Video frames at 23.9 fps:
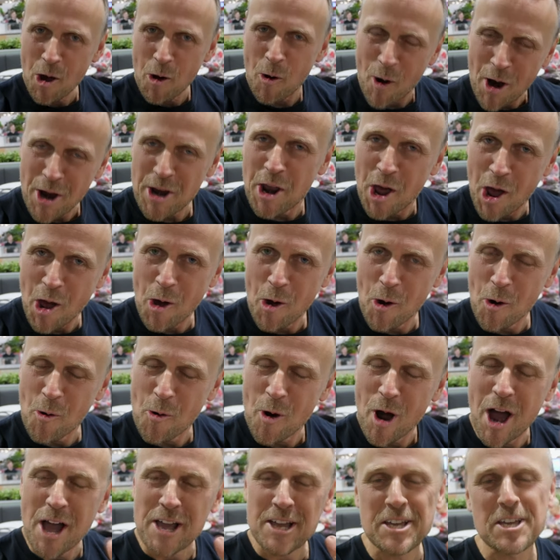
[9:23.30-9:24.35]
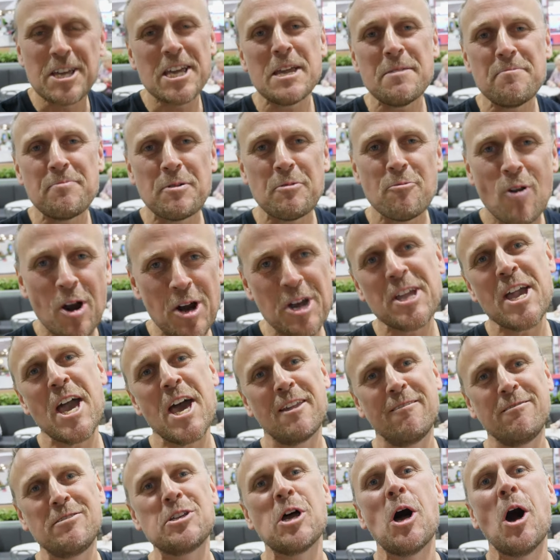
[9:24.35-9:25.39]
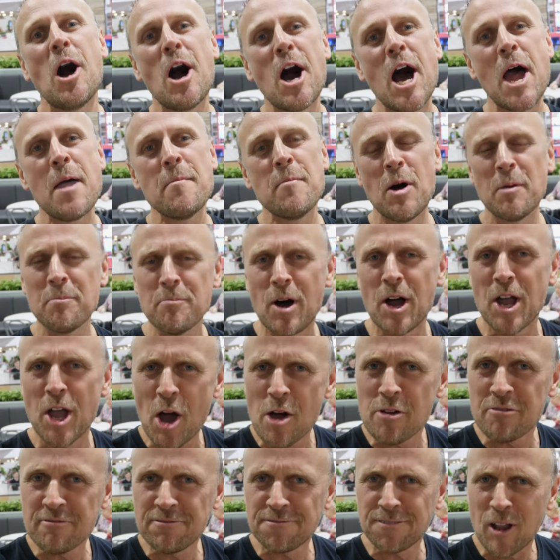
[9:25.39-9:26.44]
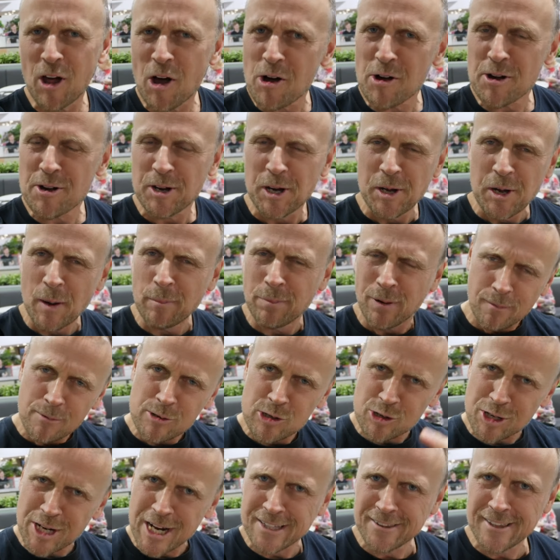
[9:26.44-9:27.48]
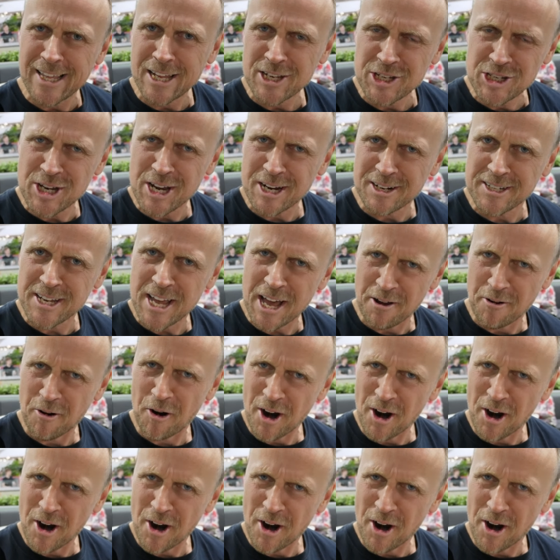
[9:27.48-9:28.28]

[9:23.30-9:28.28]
I know, I keep running out of time on my own vlog. I probably should get that checked out,